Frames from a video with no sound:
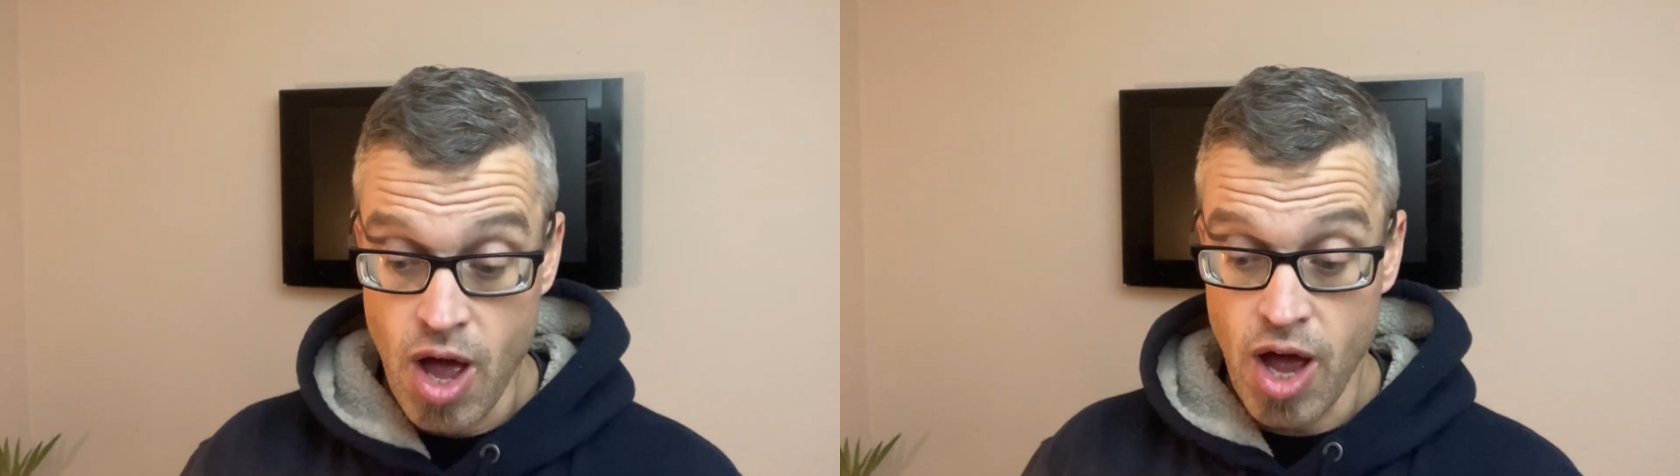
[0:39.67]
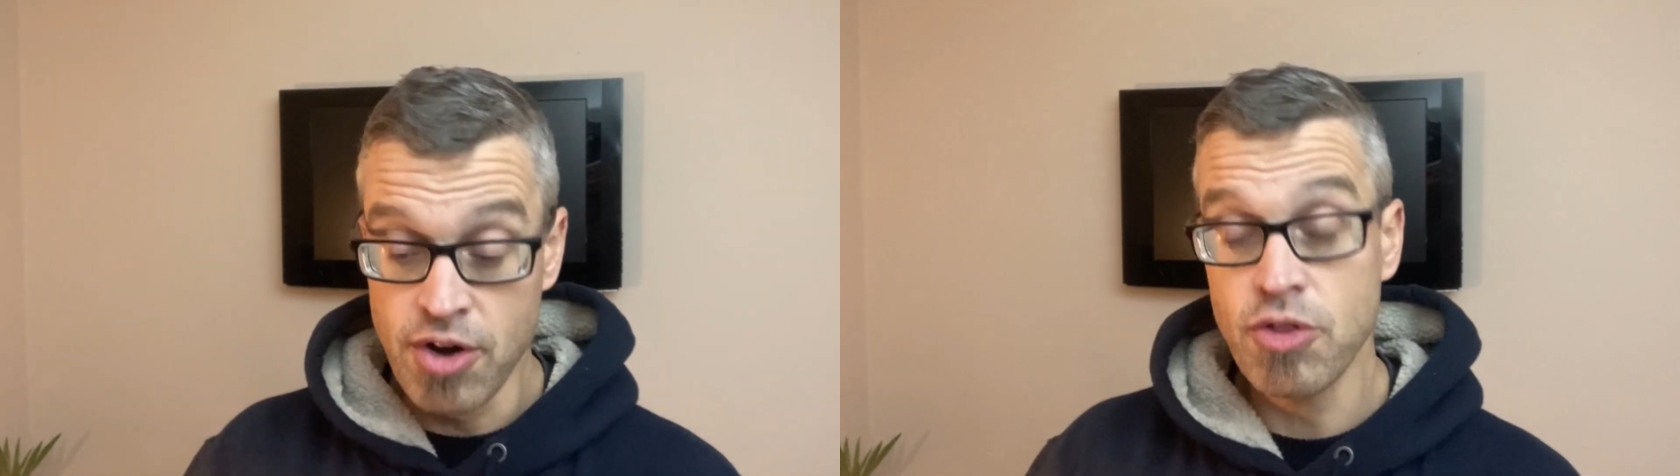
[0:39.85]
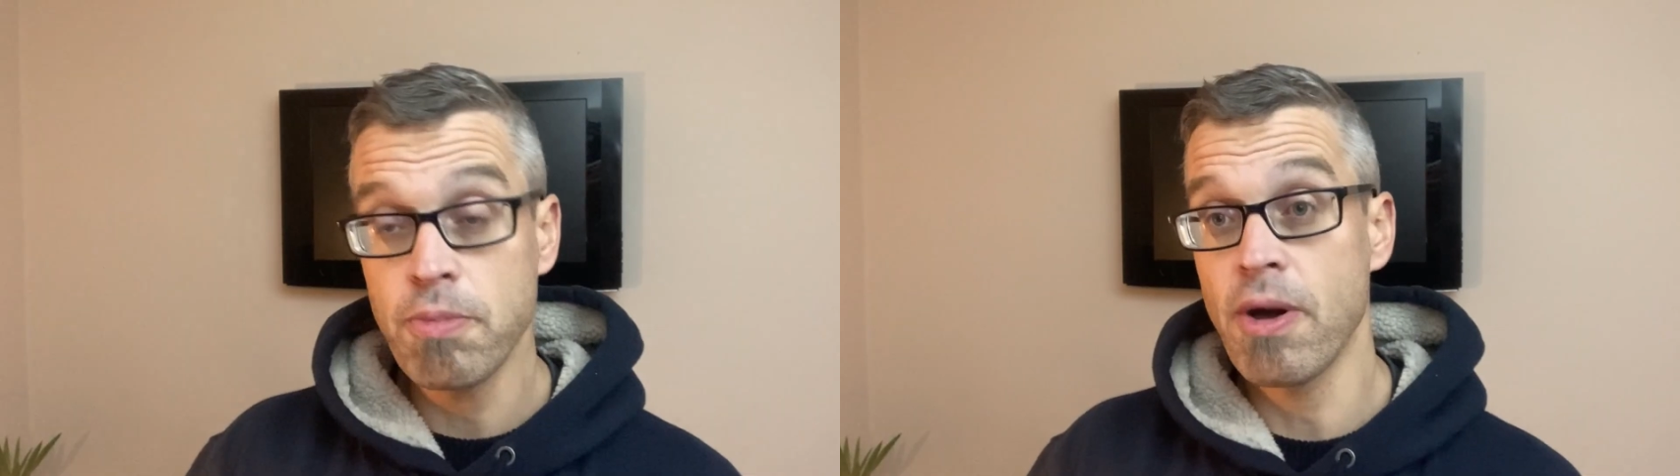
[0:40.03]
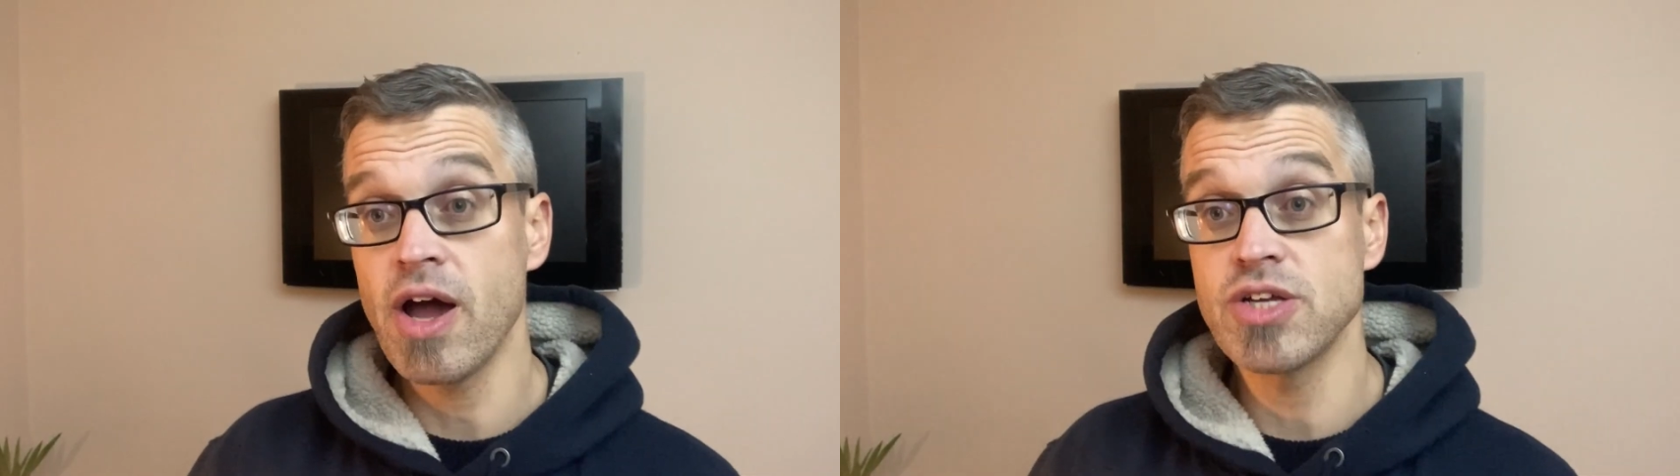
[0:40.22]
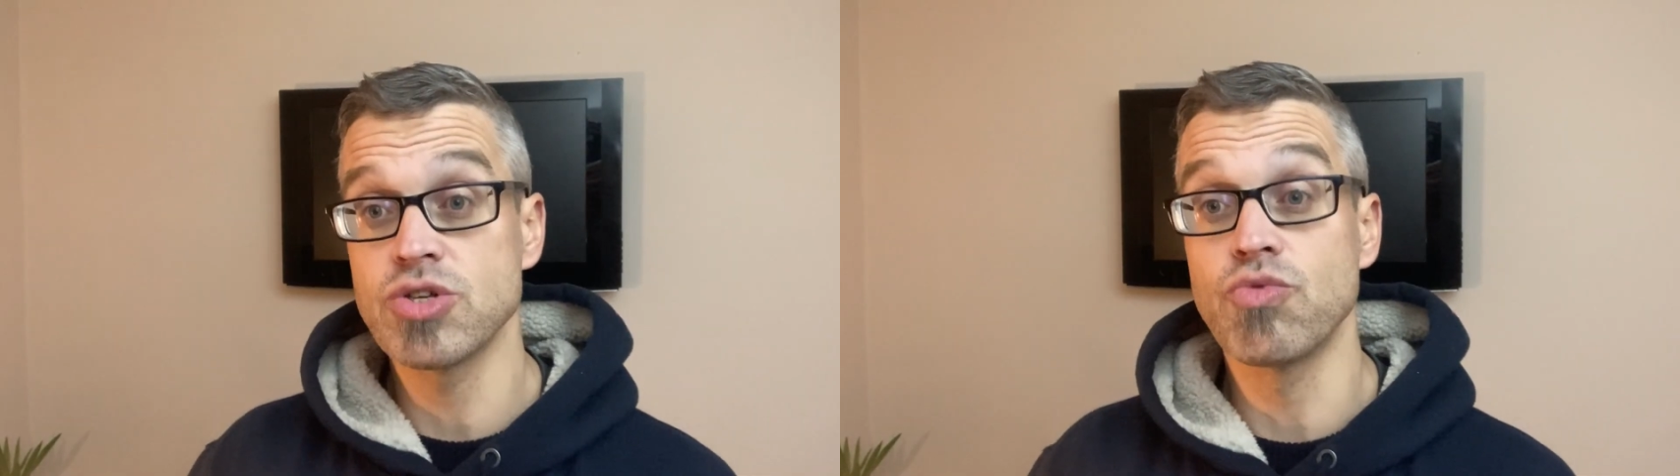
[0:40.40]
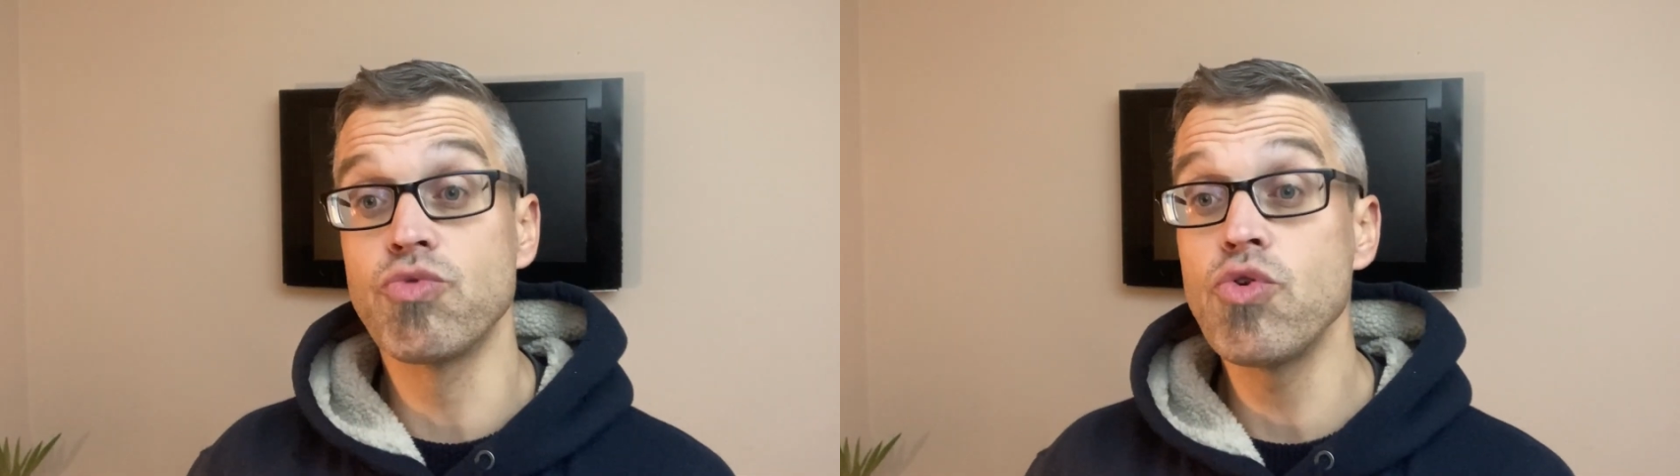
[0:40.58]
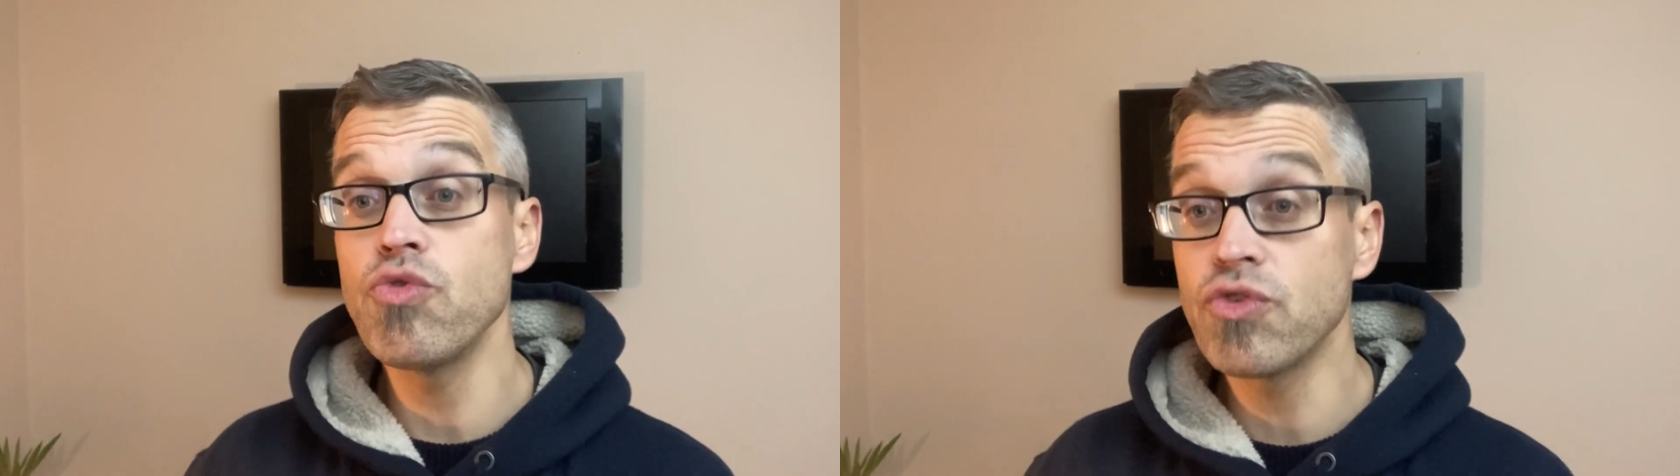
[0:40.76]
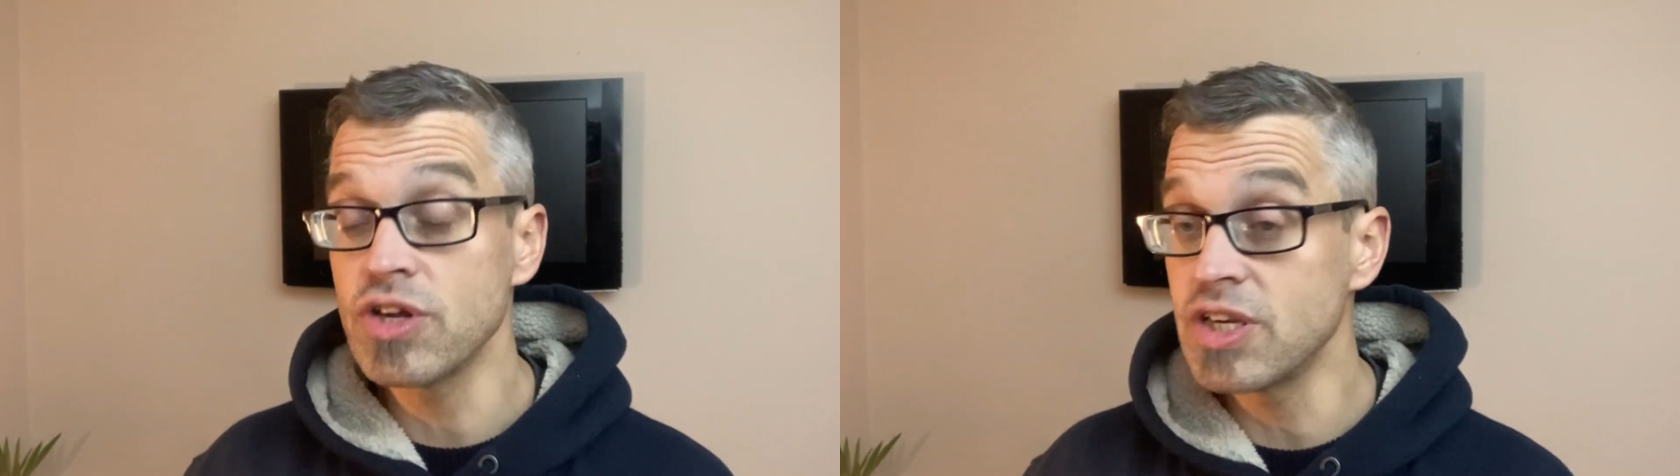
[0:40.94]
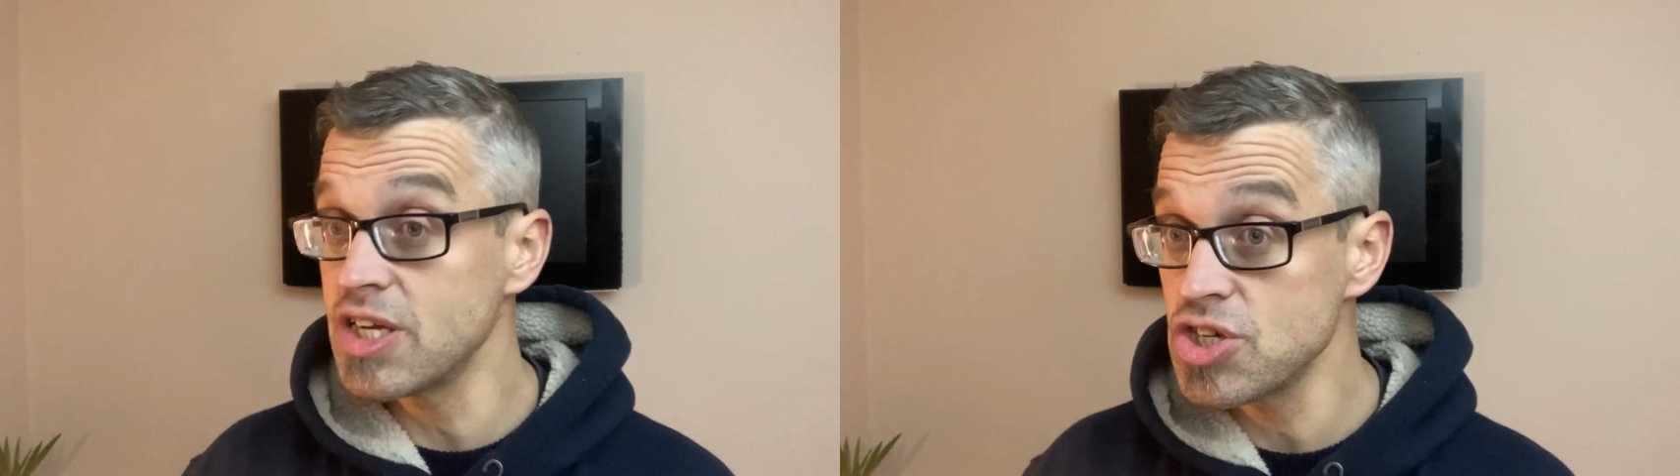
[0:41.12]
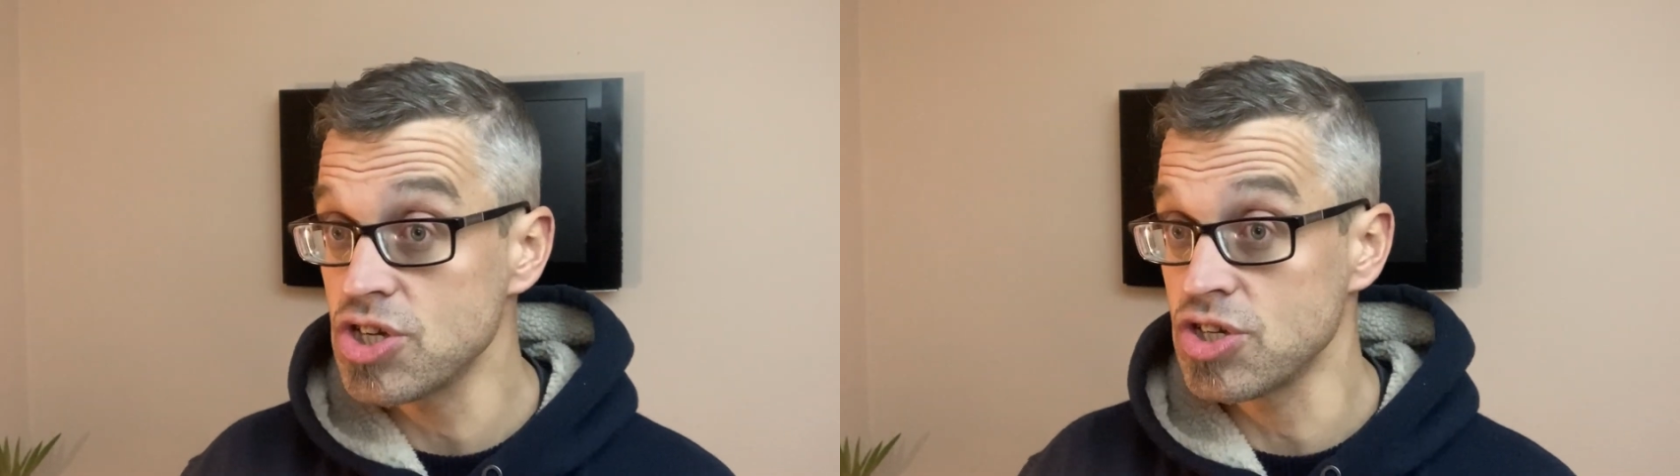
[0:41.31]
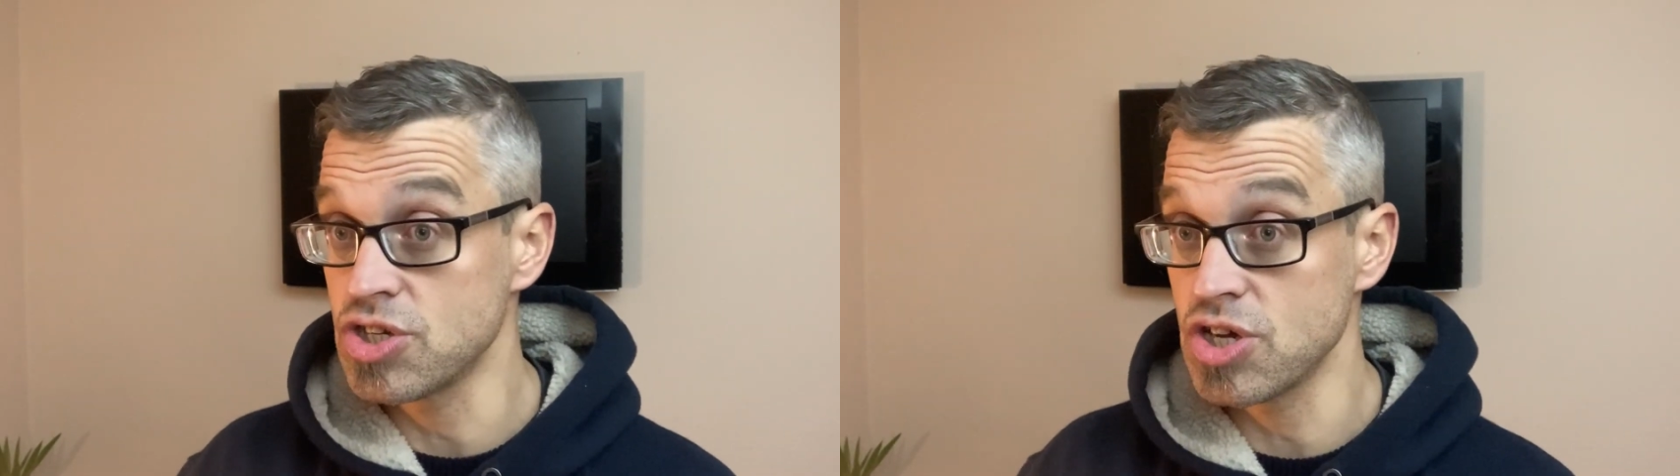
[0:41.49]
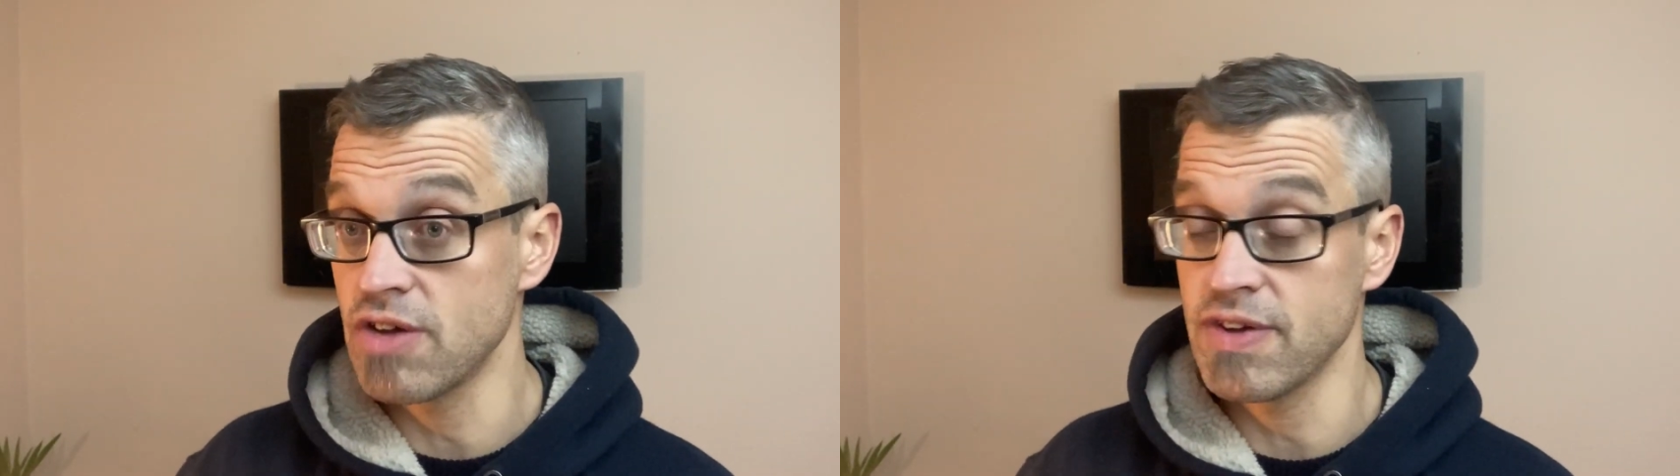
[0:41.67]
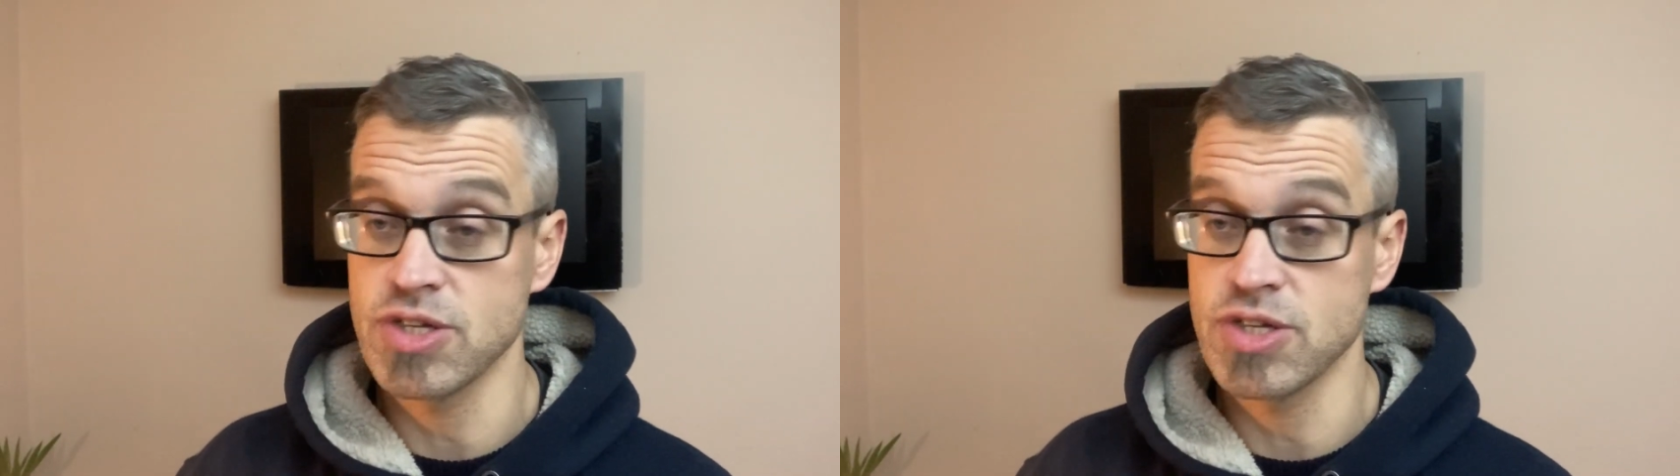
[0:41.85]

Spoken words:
Another part is a roof condition survey,